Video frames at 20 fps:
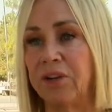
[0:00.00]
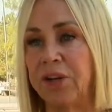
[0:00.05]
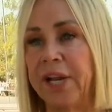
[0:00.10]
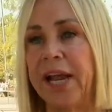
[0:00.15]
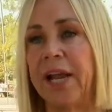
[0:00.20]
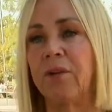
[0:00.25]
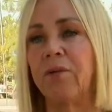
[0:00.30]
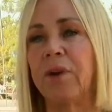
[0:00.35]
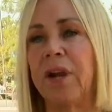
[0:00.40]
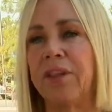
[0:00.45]

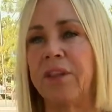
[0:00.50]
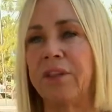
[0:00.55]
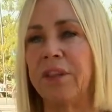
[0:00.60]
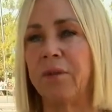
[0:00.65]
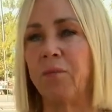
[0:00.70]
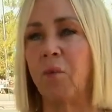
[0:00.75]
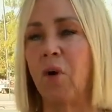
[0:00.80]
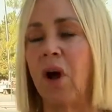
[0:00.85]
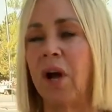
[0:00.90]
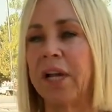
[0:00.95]
town rather
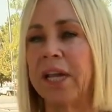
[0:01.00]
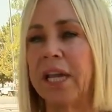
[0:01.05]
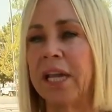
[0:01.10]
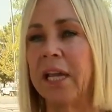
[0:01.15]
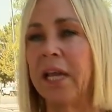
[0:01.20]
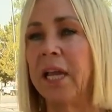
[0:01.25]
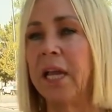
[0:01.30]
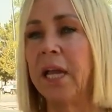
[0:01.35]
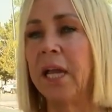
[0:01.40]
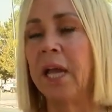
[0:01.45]
than
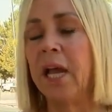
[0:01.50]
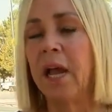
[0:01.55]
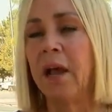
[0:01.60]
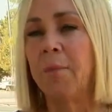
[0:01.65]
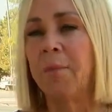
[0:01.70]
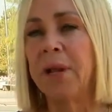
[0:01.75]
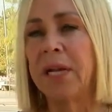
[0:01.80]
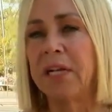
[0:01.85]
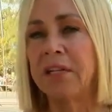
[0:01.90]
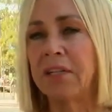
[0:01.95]
walking.
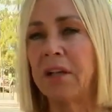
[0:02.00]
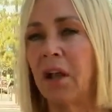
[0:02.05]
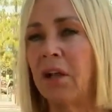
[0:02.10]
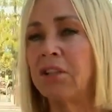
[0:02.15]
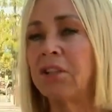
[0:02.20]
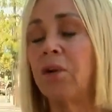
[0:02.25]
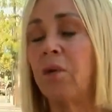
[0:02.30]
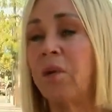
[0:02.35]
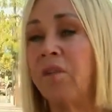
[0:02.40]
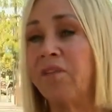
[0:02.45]
But it's
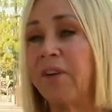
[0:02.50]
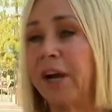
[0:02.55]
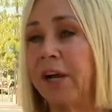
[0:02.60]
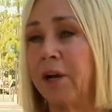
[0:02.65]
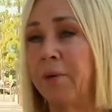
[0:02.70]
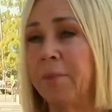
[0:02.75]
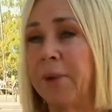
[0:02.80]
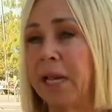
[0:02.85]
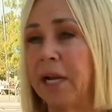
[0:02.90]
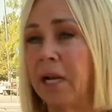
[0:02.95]
also
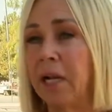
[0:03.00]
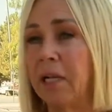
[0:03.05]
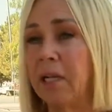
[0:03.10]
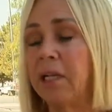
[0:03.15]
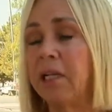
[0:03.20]
environmental.